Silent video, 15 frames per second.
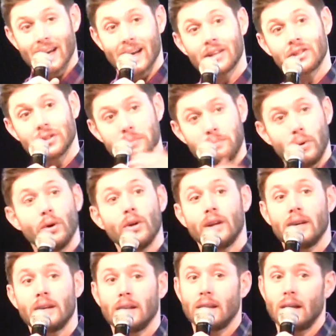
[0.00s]
can actually put
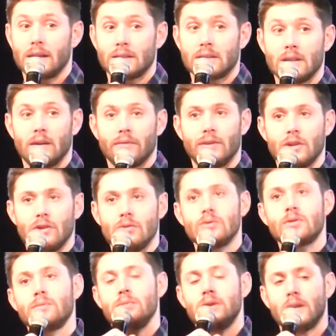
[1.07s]
in a lot of stuff that
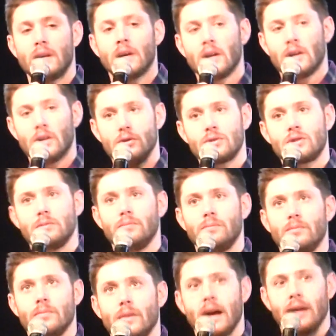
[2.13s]
used to
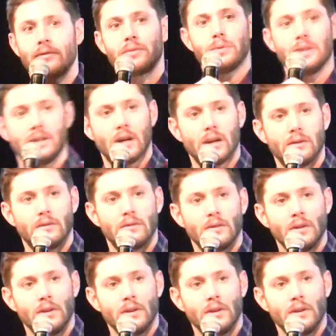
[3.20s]
have to be done